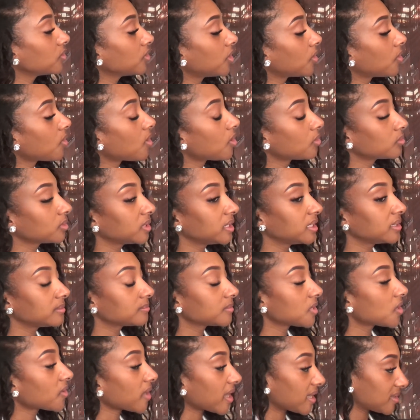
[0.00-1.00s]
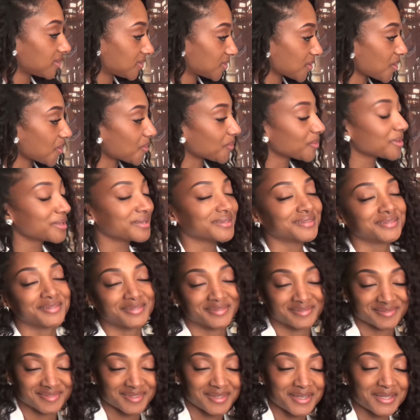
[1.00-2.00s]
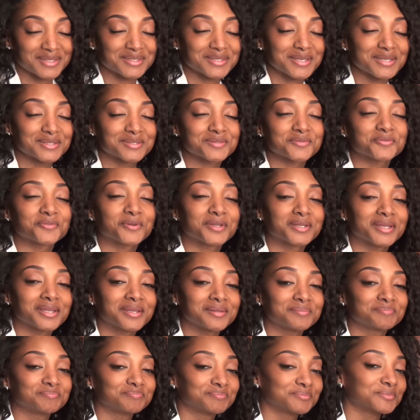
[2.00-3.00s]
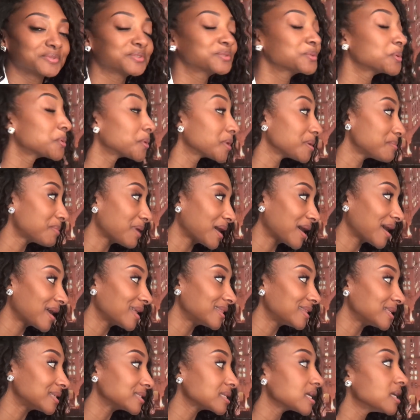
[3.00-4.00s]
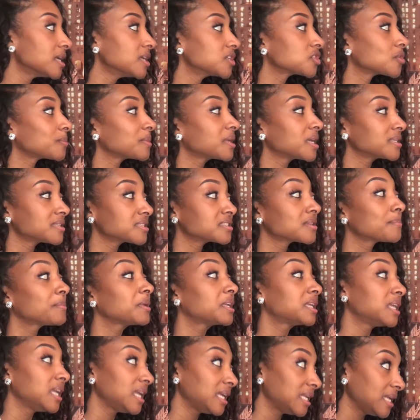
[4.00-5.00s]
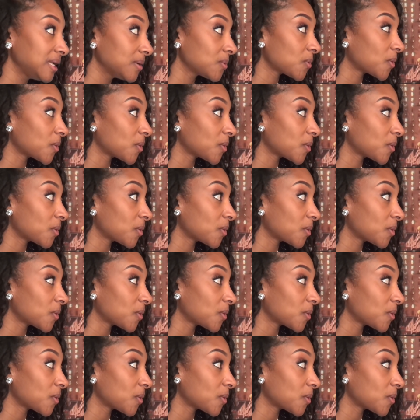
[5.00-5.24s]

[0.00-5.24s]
no, only, okay, so it's a funny story behind this. So because it's a bikini